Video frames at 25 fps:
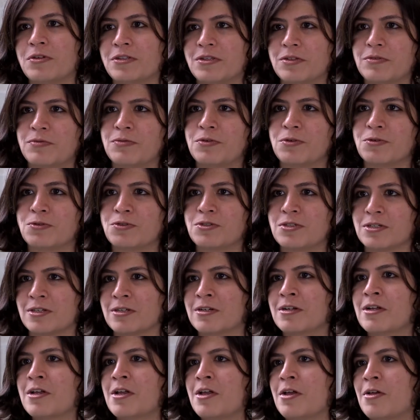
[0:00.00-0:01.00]
in the
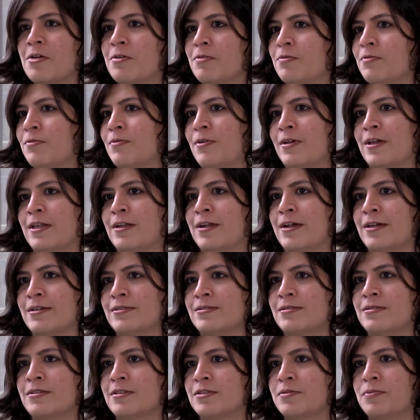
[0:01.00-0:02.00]
future,
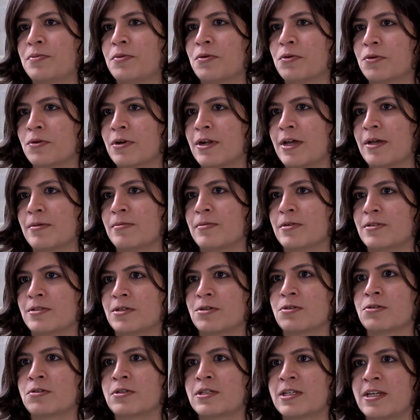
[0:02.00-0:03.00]
whereas this program is a
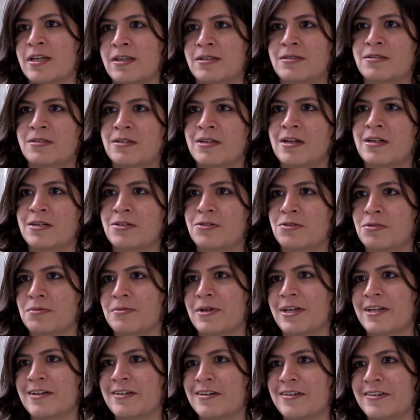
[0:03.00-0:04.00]
good kickstart to
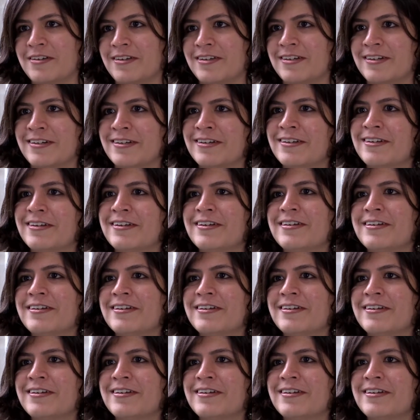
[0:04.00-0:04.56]
my career.